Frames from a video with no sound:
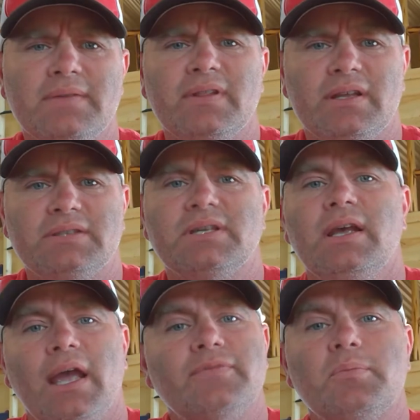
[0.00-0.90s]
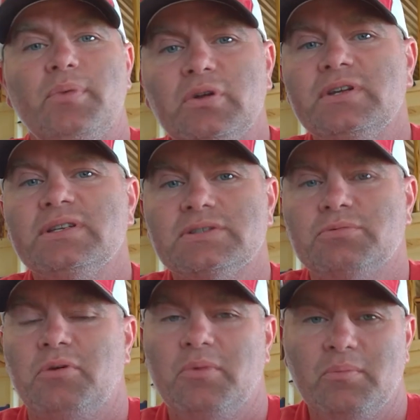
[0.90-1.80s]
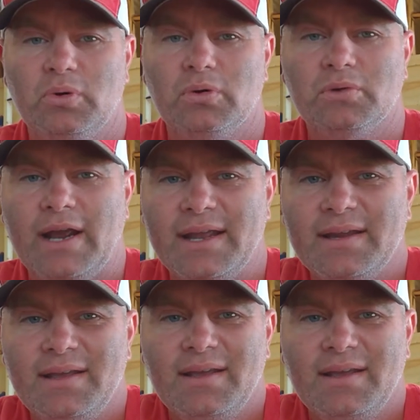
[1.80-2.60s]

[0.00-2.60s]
of it this: if you're building a swimming pool, right?